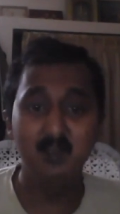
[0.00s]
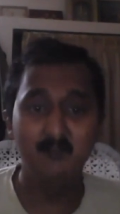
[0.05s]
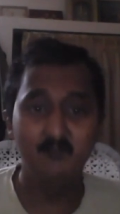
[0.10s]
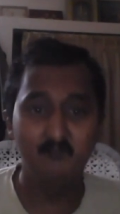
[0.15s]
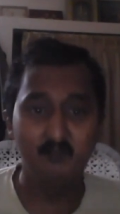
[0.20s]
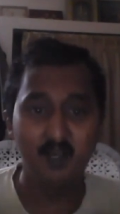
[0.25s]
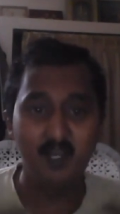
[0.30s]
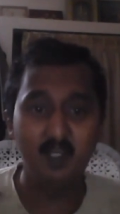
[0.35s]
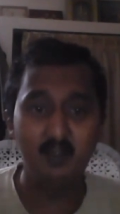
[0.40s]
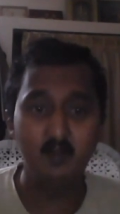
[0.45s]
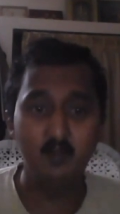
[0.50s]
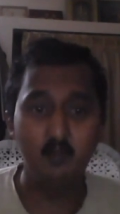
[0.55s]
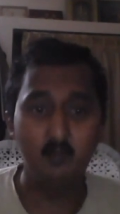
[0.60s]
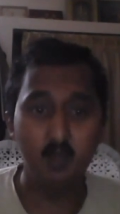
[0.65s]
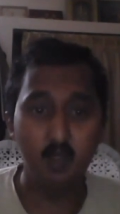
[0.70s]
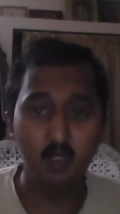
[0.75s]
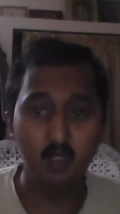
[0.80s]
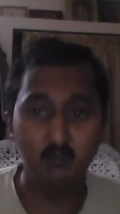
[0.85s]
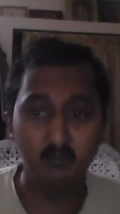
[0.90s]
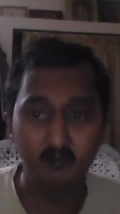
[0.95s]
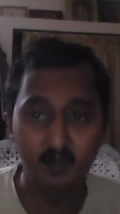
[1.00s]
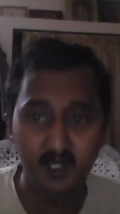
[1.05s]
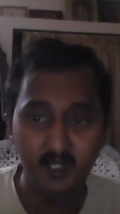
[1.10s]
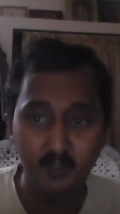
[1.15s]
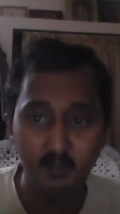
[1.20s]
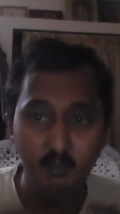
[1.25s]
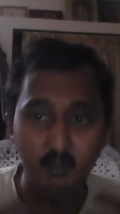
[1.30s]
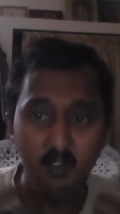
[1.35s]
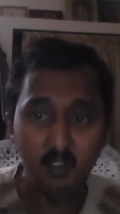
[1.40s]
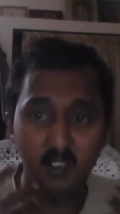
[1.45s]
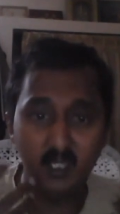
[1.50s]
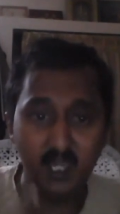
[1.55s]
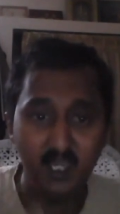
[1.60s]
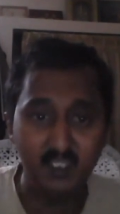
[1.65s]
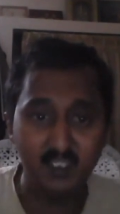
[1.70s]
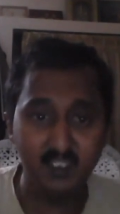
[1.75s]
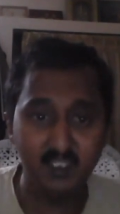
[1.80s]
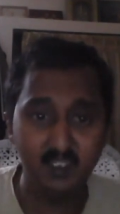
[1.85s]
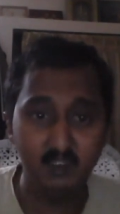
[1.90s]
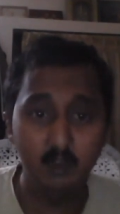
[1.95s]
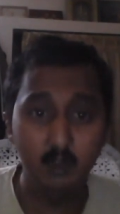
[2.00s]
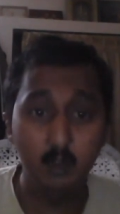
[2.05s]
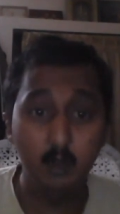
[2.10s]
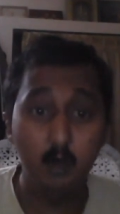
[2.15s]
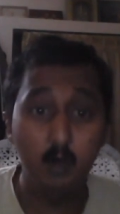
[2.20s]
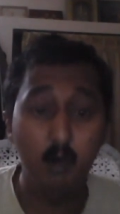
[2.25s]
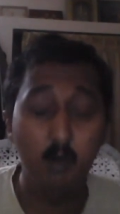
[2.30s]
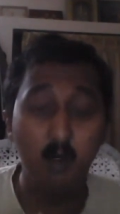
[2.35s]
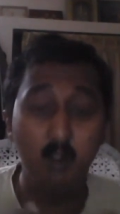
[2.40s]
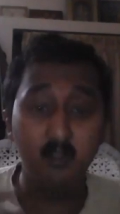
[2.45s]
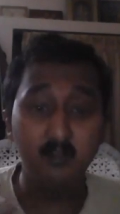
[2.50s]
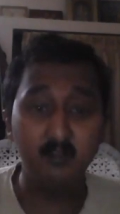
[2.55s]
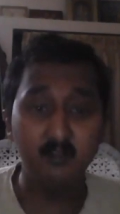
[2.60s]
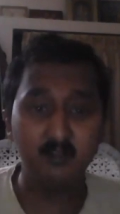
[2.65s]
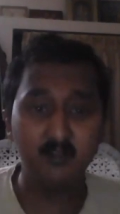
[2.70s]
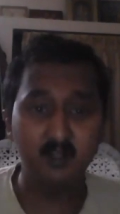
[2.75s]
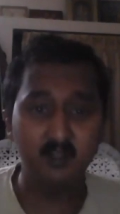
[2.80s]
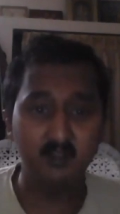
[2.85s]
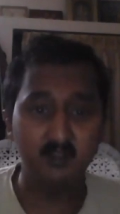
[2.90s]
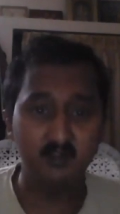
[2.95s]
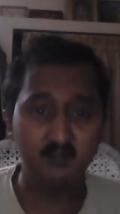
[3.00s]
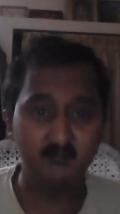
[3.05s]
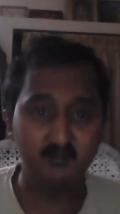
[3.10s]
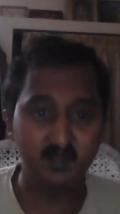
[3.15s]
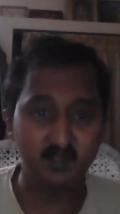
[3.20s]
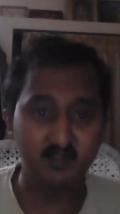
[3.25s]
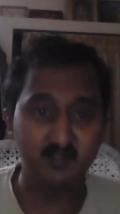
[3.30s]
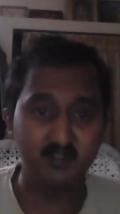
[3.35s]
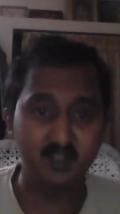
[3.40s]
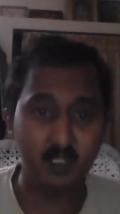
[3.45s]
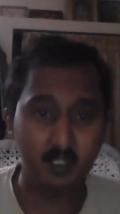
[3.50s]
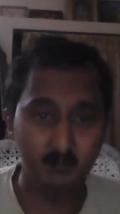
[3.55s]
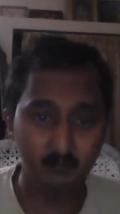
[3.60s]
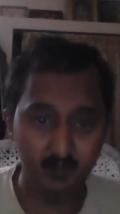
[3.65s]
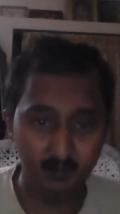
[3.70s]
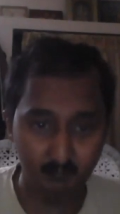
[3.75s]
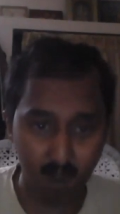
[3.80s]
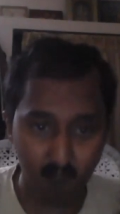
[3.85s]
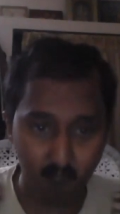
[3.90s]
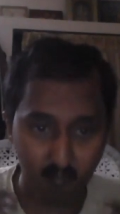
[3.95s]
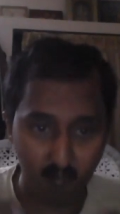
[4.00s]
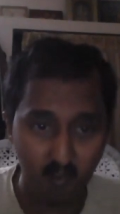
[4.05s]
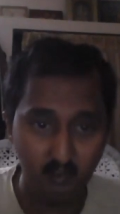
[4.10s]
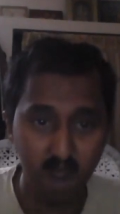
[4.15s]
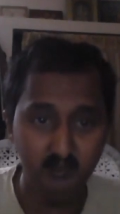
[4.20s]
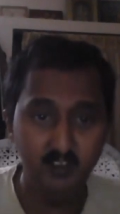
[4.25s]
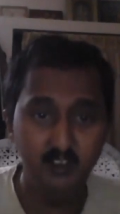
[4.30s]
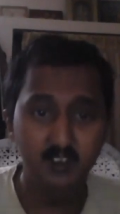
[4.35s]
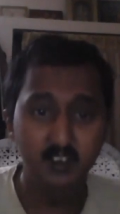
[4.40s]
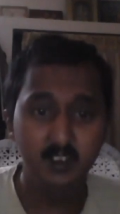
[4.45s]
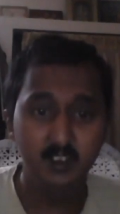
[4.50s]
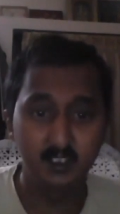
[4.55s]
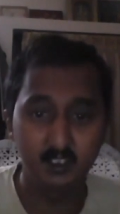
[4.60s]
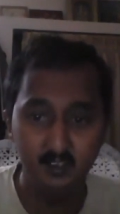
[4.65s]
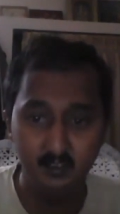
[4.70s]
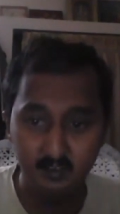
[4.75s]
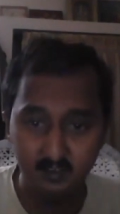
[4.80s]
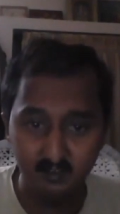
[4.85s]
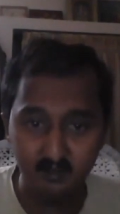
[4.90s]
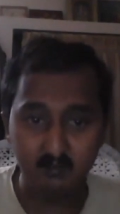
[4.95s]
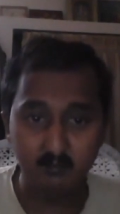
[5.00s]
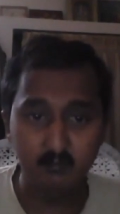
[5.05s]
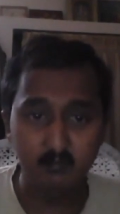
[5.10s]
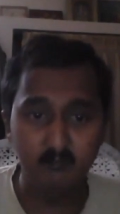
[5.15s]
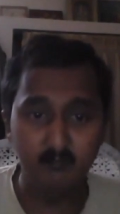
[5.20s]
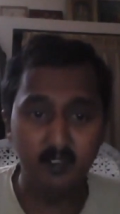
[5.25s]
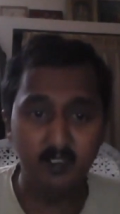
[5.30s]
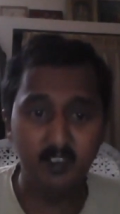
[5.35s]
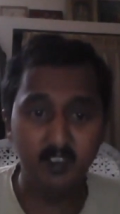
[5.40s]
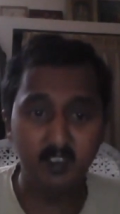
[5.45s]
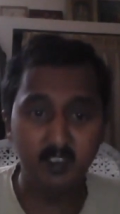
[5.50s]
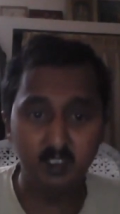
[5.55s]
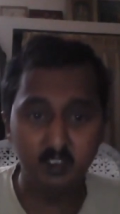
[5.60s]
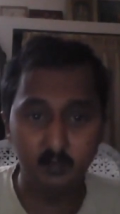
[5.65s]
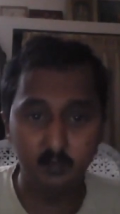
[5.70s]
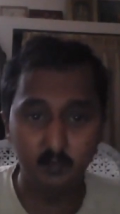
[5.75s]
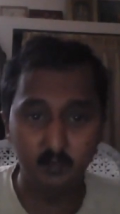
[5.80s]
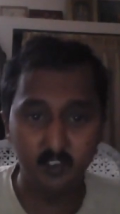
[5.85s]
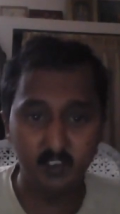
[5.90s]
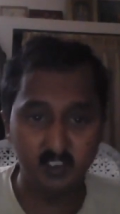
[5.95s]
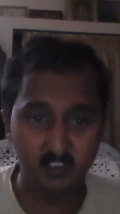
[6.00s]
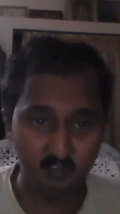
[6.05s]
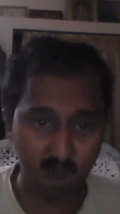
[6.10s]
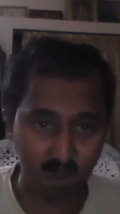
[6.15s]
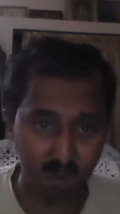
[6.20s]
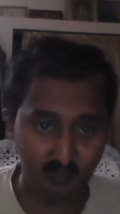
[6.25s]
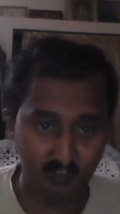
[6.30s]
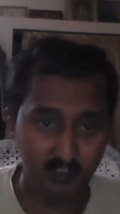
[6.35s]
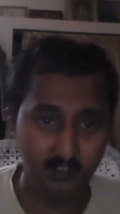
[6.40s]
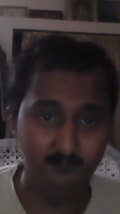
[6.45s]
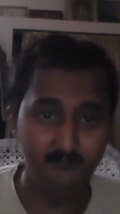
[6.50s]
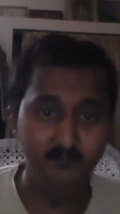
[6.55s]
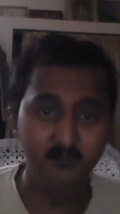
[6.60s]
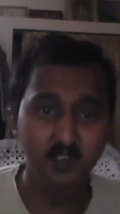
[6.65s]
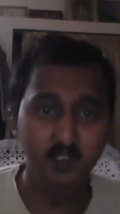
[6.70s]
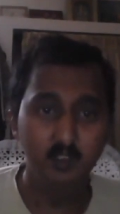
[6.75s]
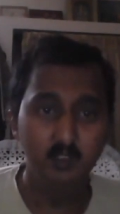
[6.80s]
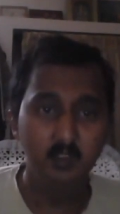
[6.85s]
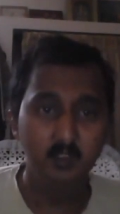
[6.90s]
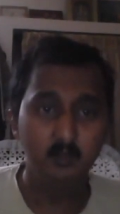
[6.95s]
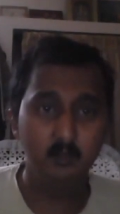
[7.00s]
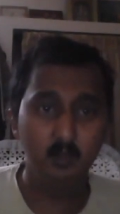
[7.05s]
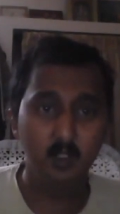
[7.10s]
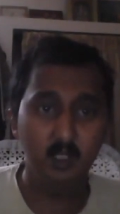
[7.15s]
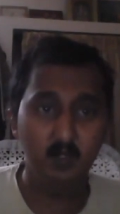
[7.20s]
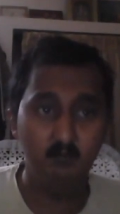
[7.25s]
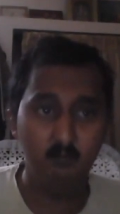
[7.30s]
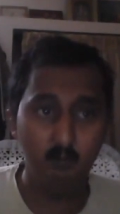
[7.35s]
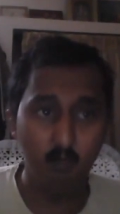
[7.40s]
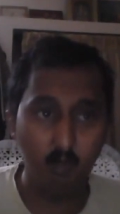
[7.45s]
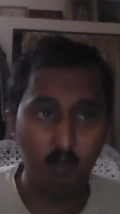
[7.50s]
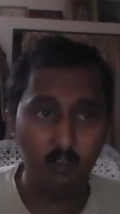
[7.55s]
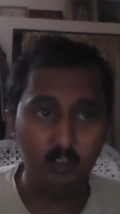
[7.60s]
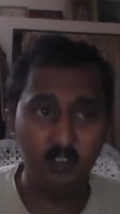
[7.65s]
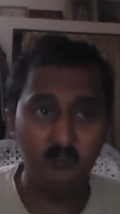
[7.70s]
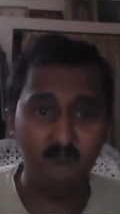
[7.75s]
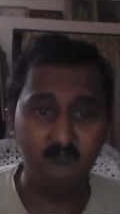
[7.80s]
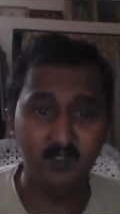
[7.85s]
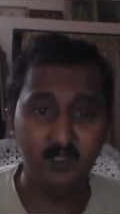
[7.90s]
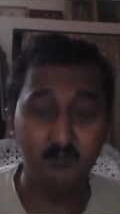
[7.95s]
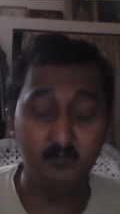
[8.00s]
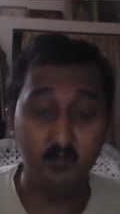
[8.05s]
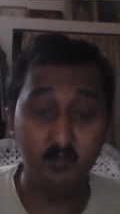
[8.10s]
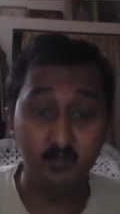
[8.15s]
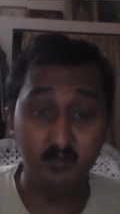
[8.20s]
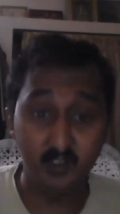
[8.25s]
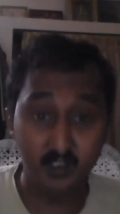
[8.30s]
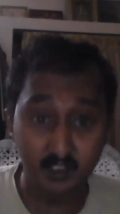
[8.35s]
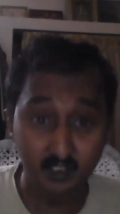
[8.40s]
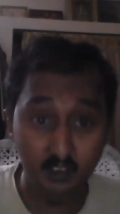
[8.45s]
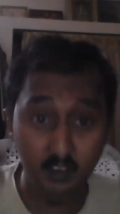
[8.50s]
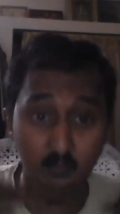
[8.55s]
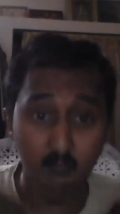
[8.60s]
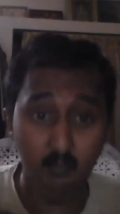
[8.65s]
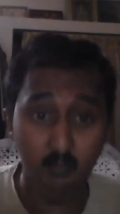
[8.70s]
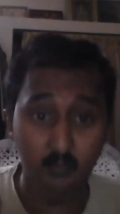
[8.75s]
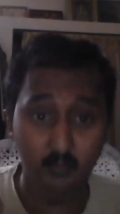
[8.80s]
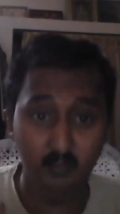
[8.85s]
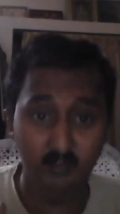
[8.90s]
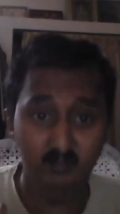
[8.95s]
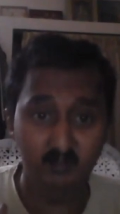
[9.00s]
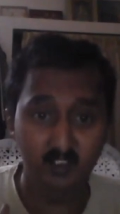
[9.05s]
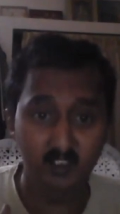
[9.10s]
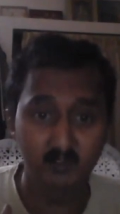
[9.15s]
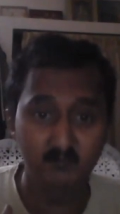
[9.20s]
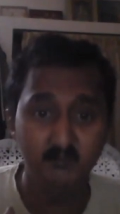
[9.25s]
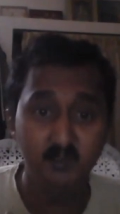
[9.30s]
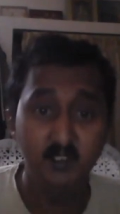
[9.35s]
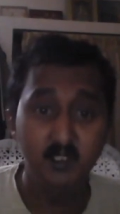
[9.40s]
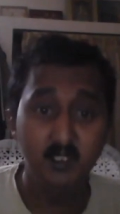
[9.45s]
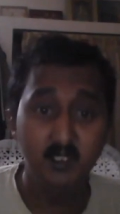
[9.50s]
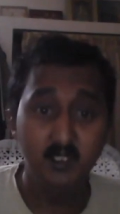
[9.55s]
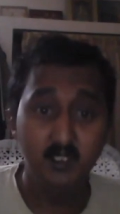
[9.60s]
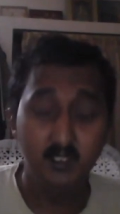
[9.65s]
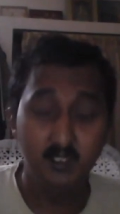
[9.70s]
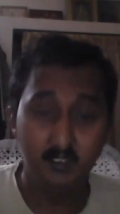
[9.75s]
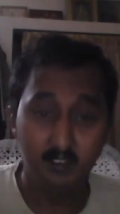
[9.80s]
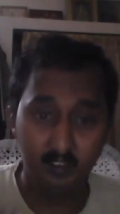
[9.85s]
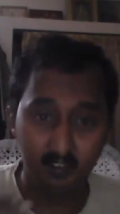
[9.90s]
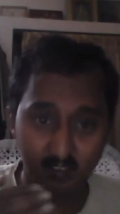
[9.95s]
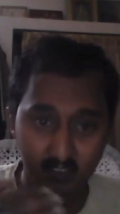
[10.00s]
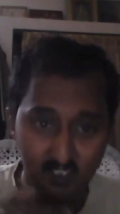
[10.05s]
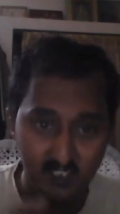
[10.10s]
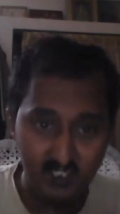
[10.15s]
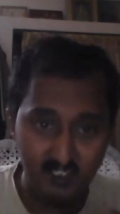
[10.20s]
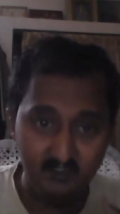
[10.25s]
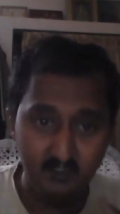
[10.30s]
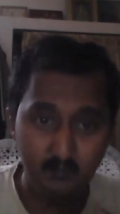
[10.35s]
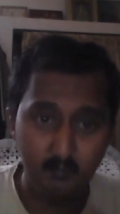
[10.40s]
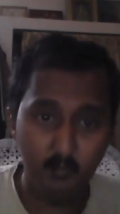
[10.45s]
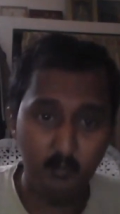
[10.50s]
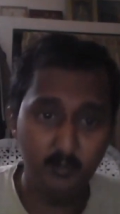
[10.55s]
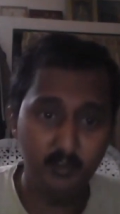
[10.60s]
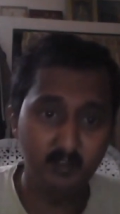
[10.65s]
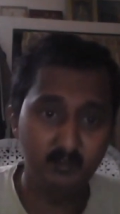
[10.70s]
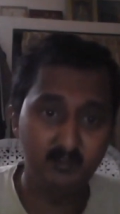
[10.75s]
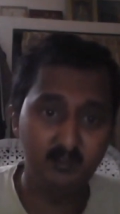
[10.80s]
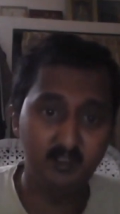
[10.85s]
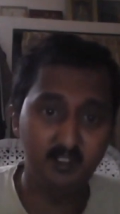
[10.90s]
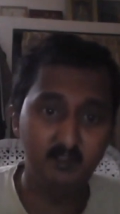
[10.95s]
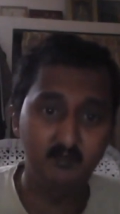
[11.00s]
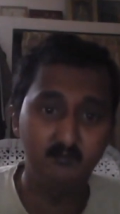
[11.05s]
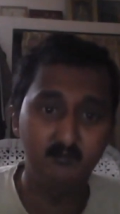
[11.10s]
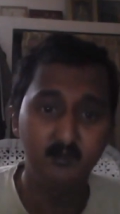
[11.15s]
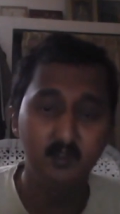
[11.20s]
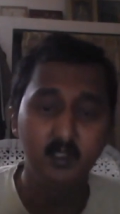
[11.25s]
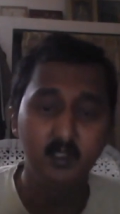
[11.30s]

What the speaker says: where you are lacking. All these kinds of things can be brought in this particular duration of time. You have a lot of time to think about yourself, realize about yourself,